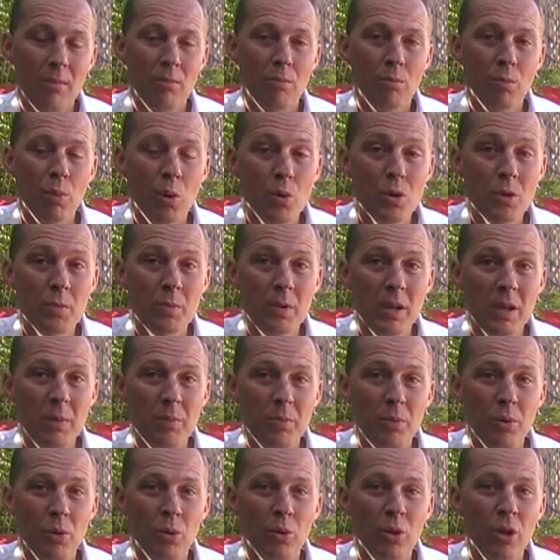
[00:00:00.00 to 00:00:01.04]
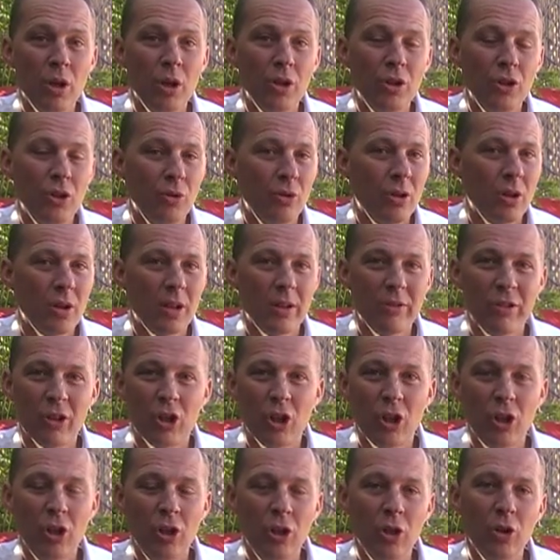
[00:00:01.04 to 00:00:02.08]
Most people do not have a
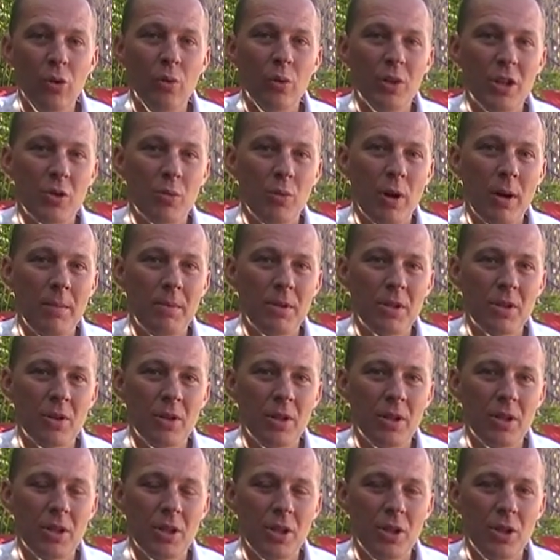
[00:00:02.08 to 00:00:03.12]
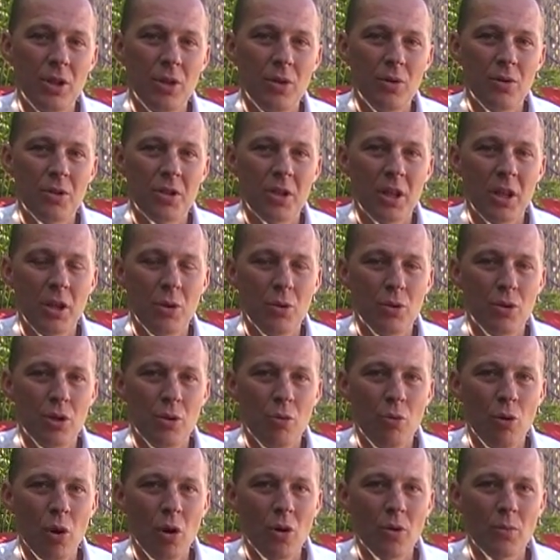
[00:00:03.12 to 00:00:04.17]
clue which website to use. They use the
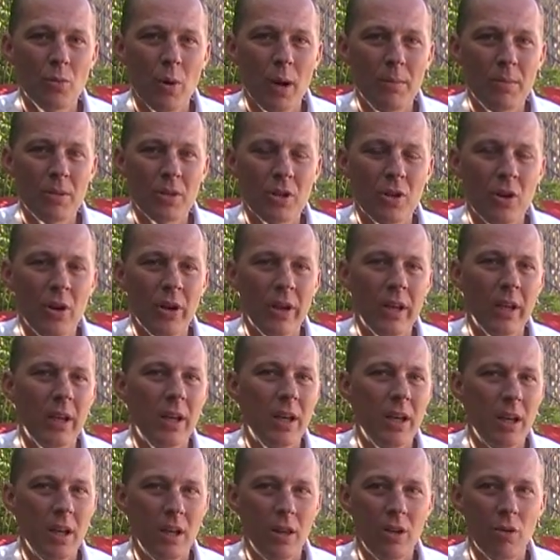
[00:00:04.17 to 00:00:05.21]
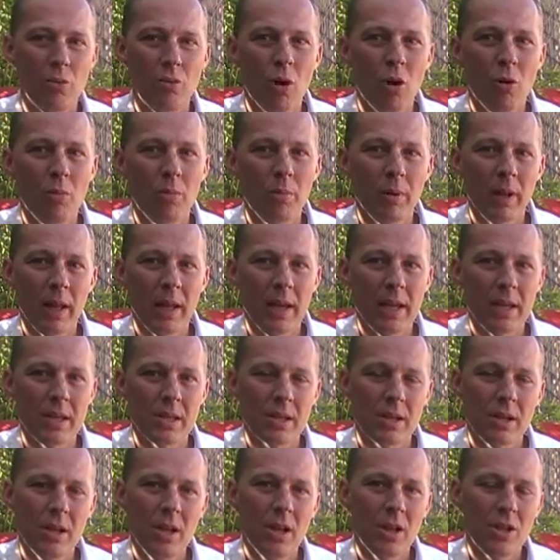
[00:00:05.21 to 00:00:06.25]
wrong website in the wrong
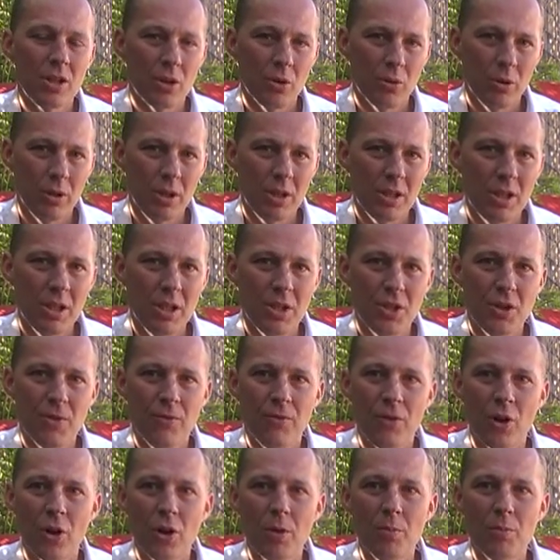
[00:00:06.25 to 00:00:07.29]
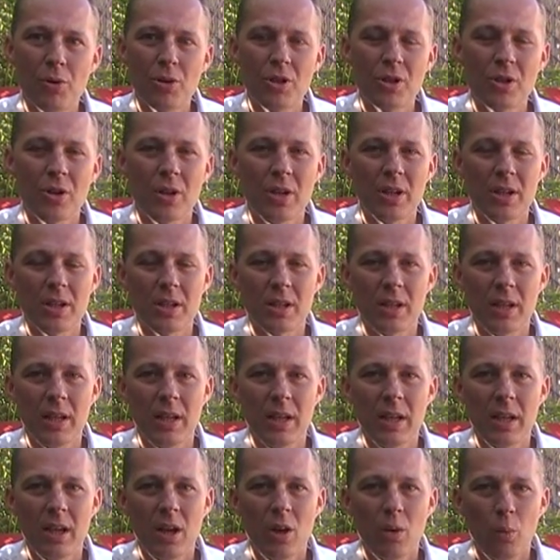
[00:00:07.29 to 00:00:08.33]
place. So we're going to teach you very
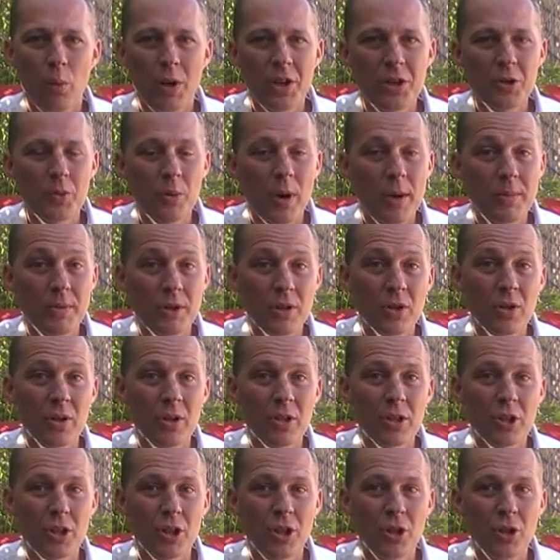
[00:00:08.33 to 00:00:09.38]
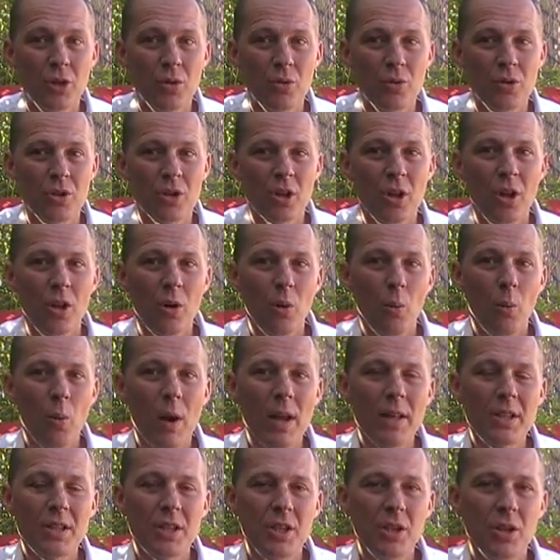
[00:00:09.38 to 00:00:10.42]
precisely which websites to use,
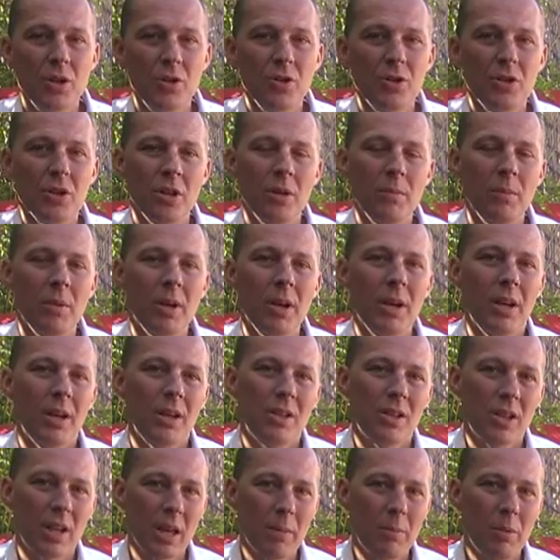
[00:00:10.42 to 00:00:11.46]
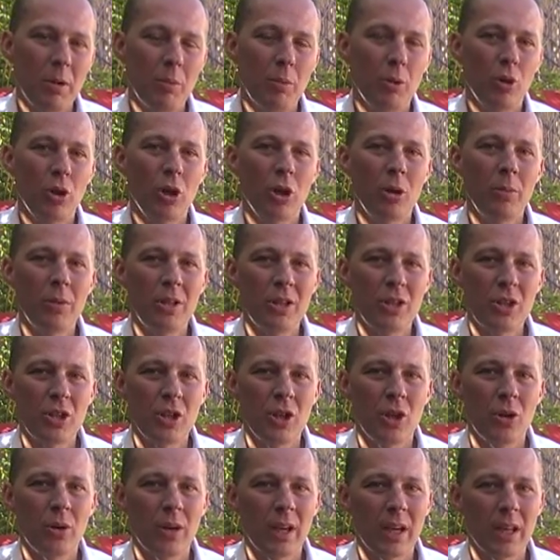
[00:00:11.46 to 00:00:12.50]
when to use them, to get people coming to
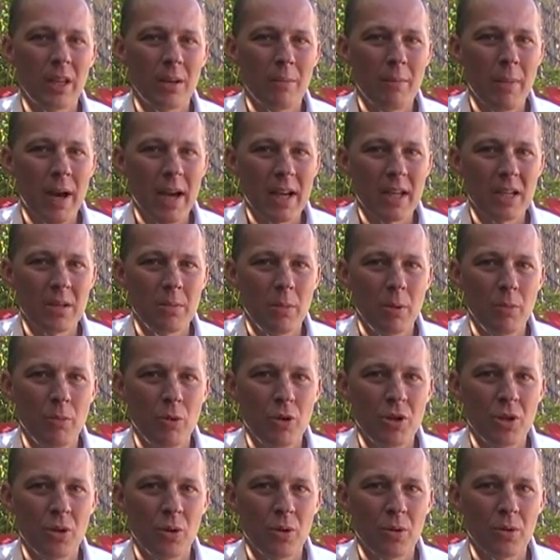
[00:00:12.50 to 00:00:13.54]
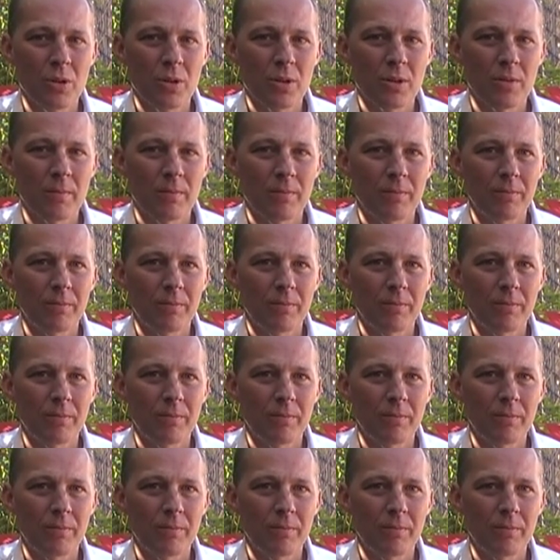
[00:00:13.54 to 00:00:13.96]
you and get the maximum results.